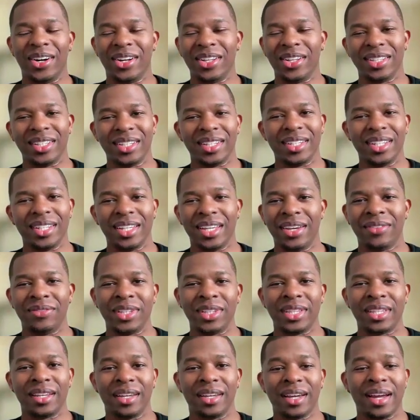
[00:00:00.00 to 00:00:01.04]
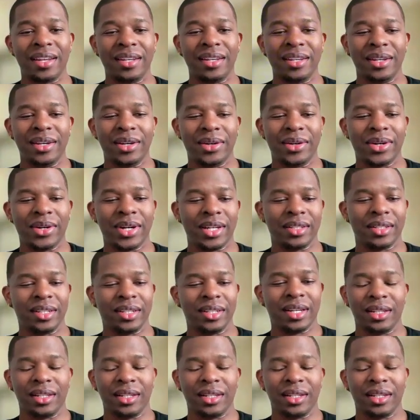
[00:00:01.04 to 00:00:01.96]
All the everything I know,